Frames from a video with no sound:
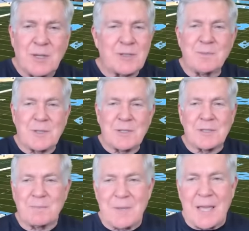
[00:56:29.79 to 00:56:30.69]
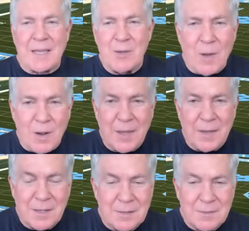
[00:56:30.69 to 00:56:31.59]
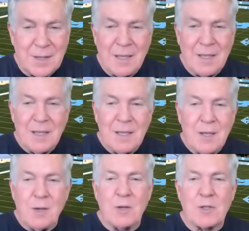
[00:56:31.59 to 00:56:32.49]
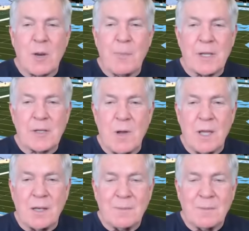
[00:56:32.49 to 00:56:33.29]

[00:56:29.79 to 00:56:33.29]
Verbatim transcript: just just like you all, and, and who's our plus one?"